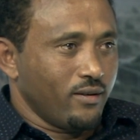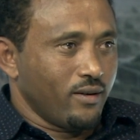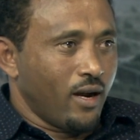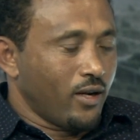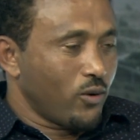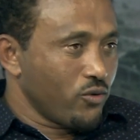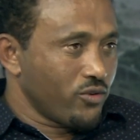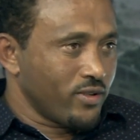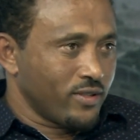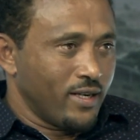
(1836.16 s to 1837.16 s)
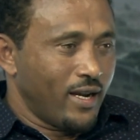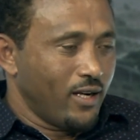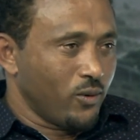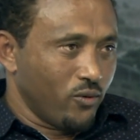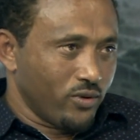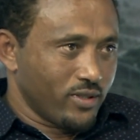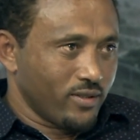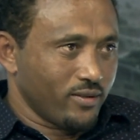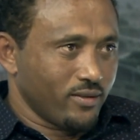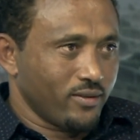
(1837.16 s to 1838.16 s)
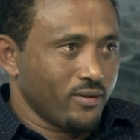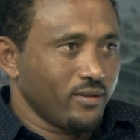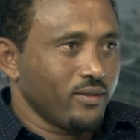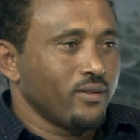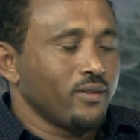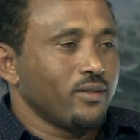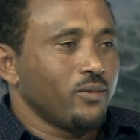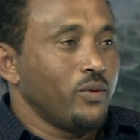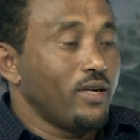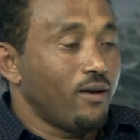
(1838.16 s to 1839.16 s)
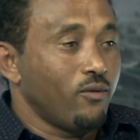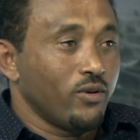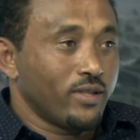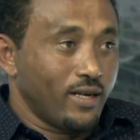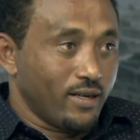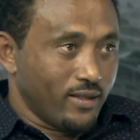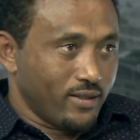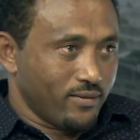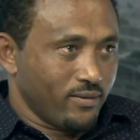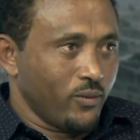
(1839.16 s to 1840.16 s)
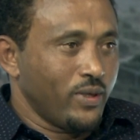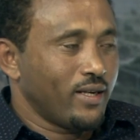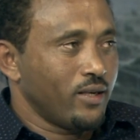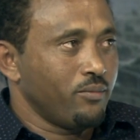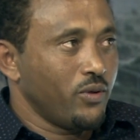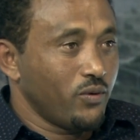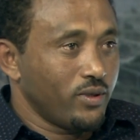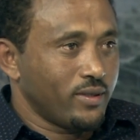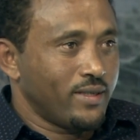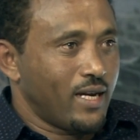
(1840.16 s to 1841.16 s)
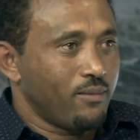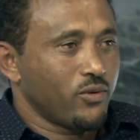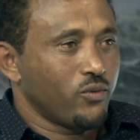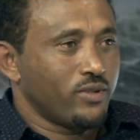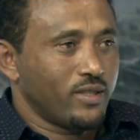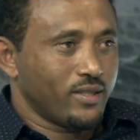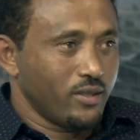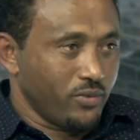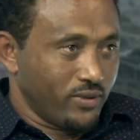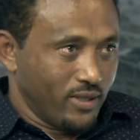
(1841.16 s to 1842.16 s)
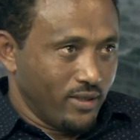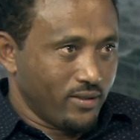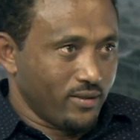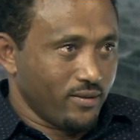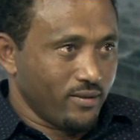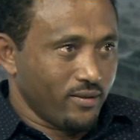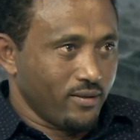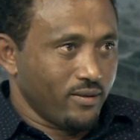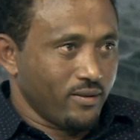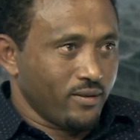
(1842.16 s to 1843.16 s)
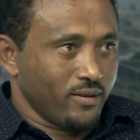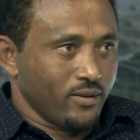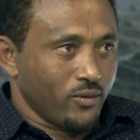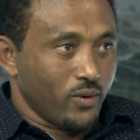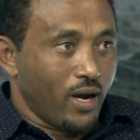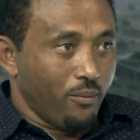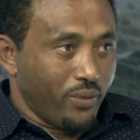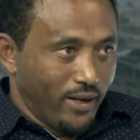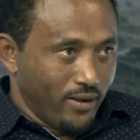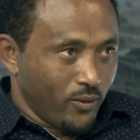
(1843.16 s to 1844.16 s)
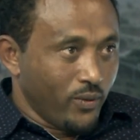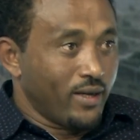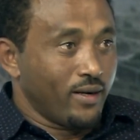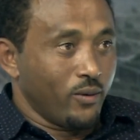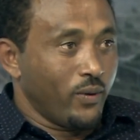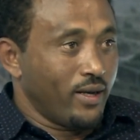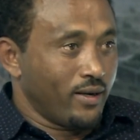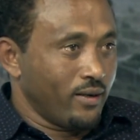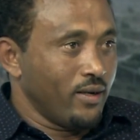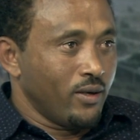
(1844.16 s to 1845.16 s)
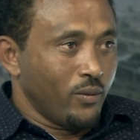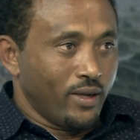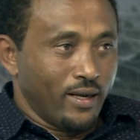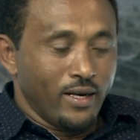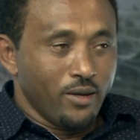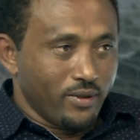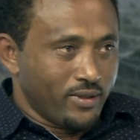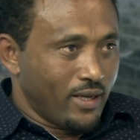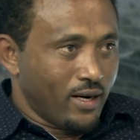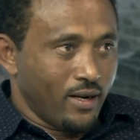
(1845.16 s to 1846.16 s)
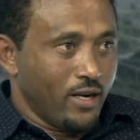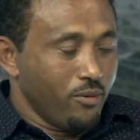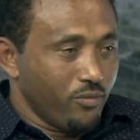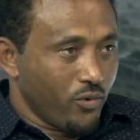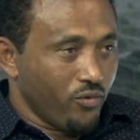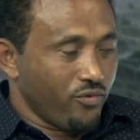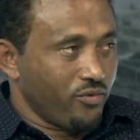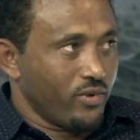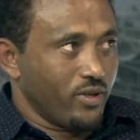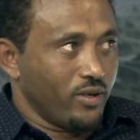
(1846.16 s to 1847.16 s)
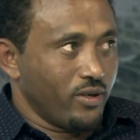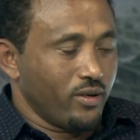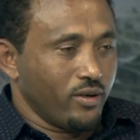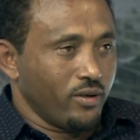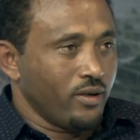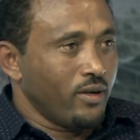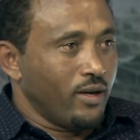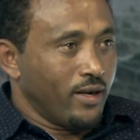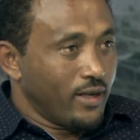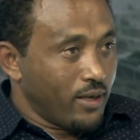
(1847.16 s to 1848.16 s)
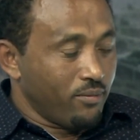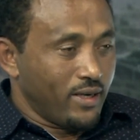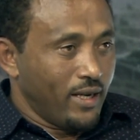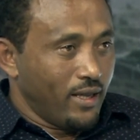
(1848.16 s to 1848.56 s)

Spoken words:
across the Nile Gorge. We have alternatives. We can build dams on the tributaries to Abai, where there are a number of irrigable